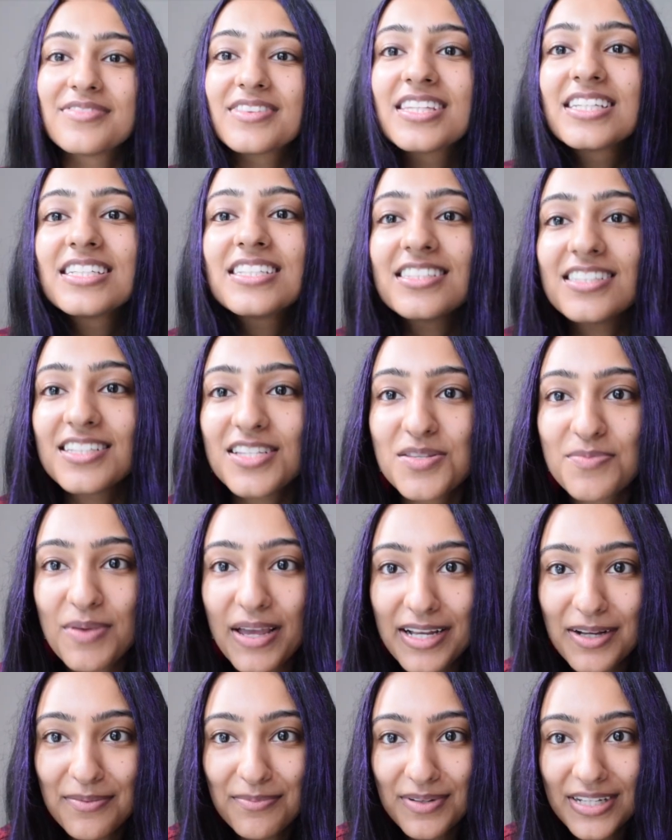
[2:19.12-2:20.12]
This is my
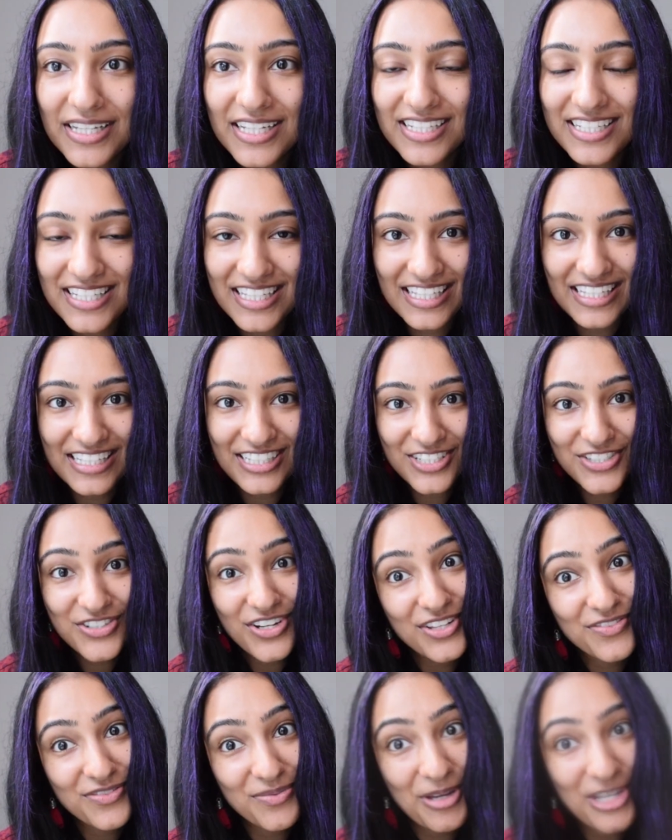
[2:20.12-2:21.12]
complete e-girl
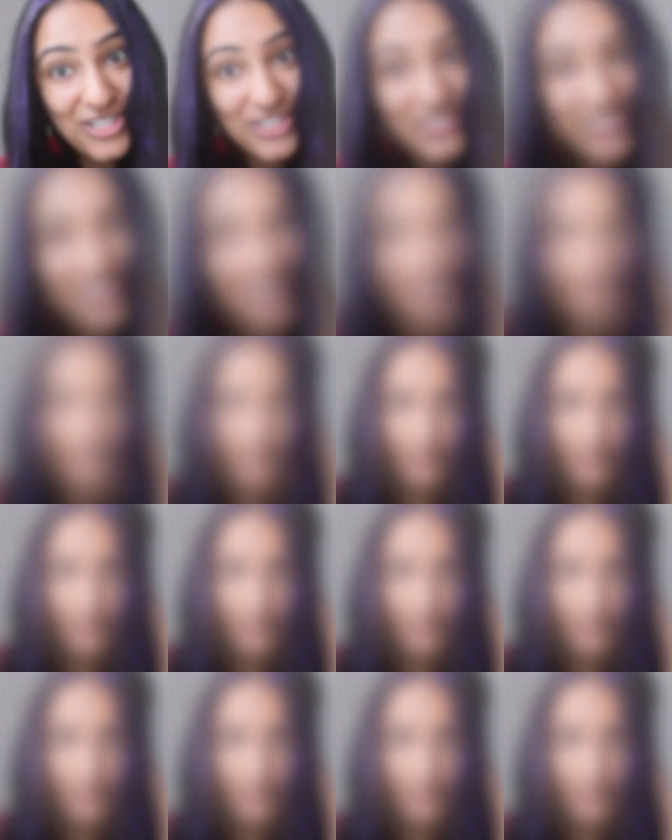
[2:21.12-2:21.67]
transformation.